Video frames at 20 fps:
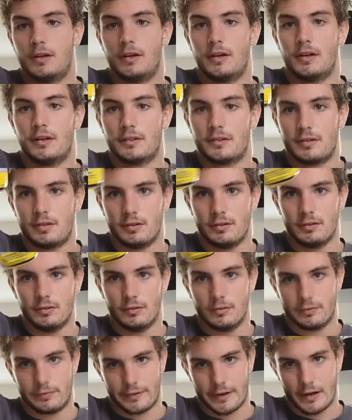2
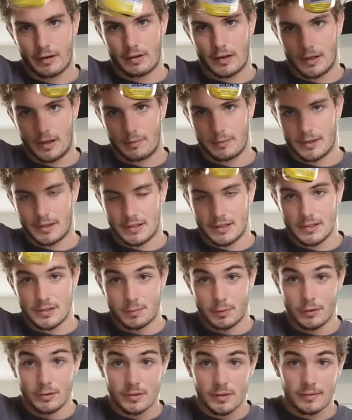very yummy
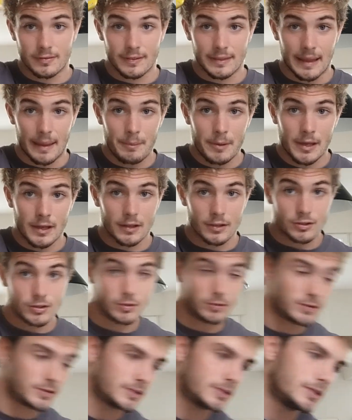teaspoons of lemon
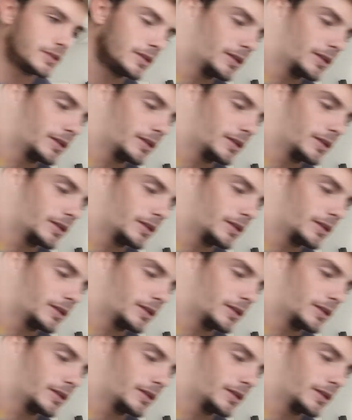juice.